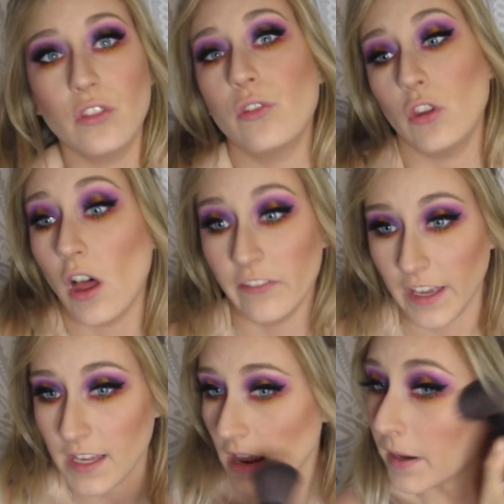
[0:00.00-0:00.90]
love
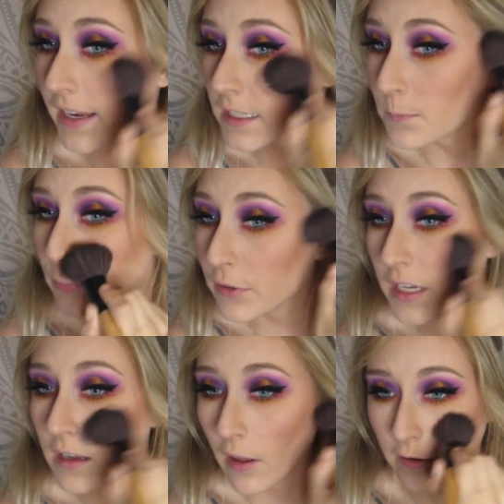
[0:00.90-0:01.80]
it, but it's
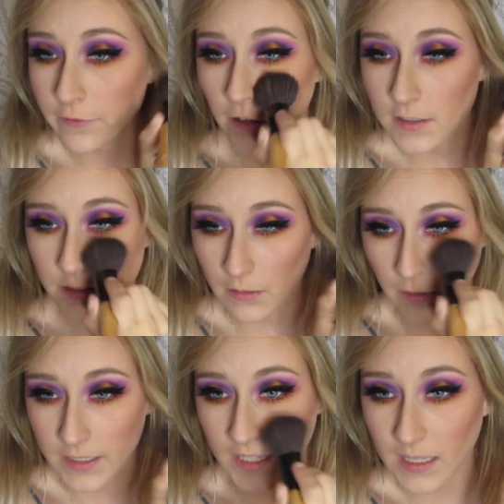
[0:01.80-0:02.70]
pretty colorful, so I
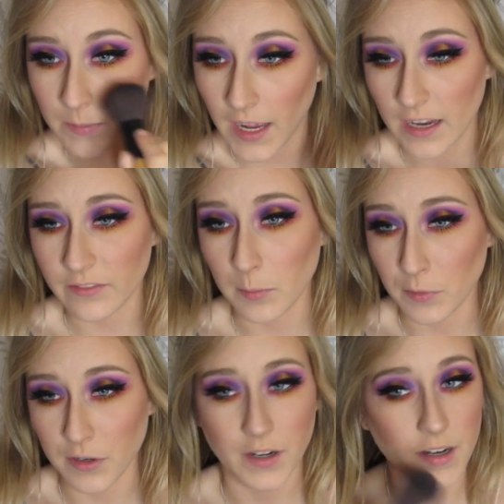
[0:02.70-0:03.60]
want to keep kind of a
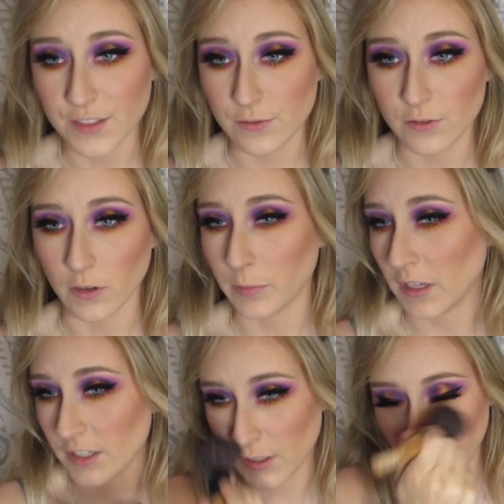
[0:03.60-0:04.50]
more neutral
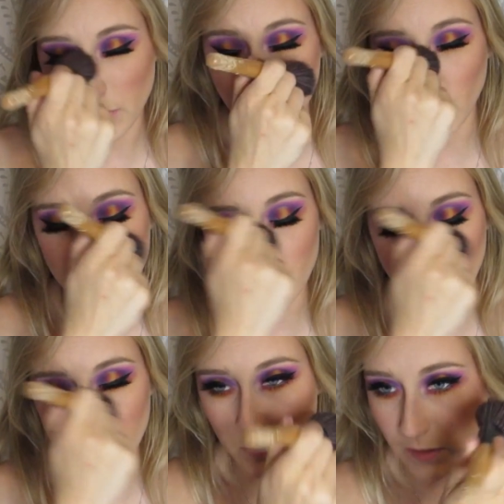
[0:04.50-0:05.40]
blush. I put on way too
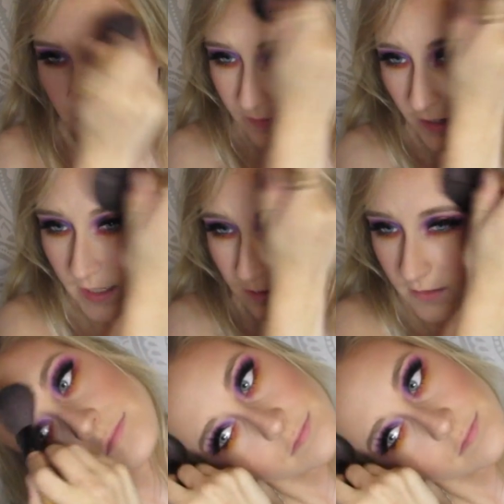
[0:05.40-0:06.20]
much, but it's fine.